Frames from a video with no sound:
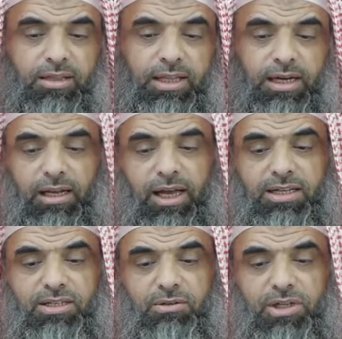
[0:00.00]
Then Allah
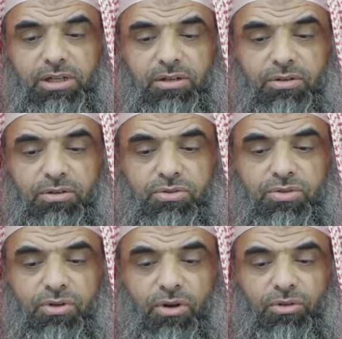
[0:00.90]
Azza wa
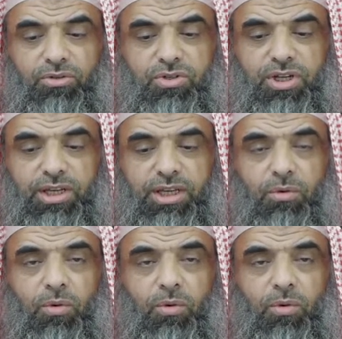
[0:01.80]
goes on to say,